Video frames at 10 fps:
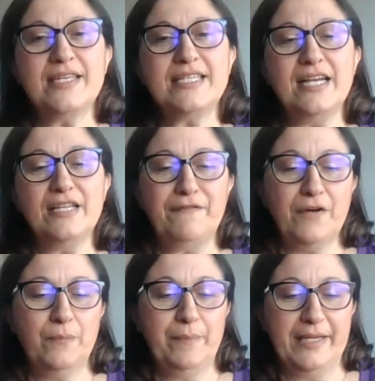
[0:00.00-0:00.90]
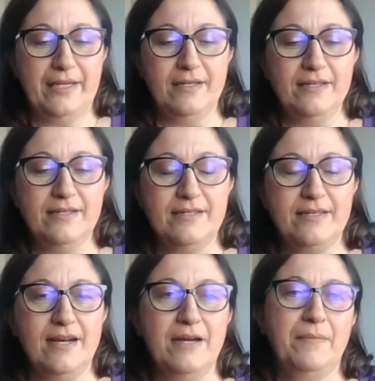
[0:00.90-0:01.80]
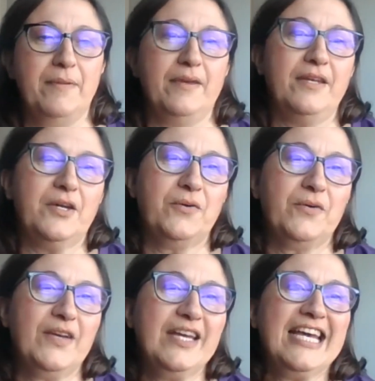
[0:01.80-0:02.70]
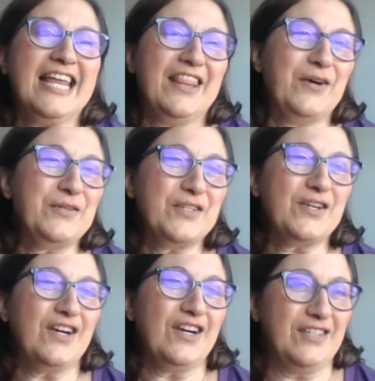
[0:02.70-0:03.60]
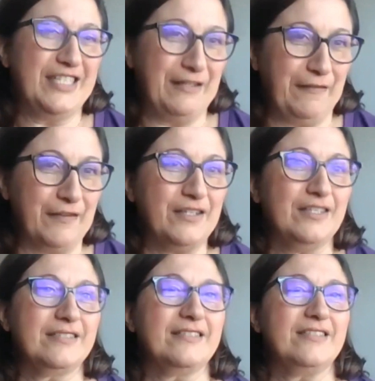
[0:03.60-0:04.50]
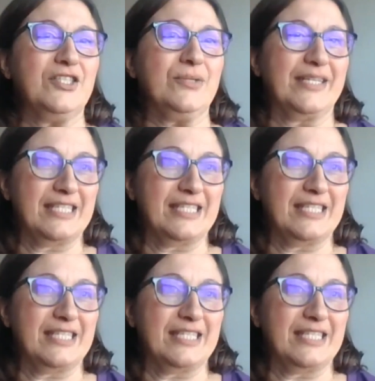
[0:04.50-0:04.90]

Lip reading: the telephone bills, those are difficult to